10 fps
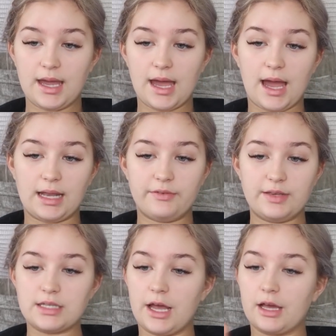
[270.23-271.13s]
And if
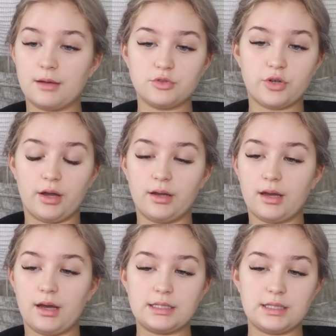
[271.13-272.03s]
he's like, I'm drunk,
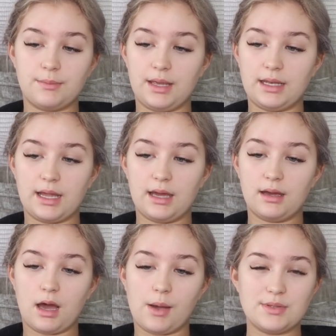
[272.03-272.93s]
I didn't mean it,
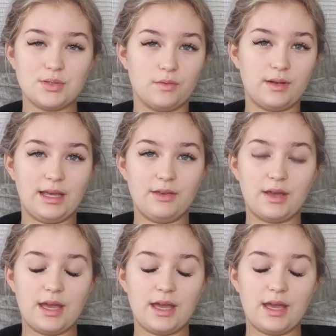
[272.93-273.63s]
I would sort of leave it.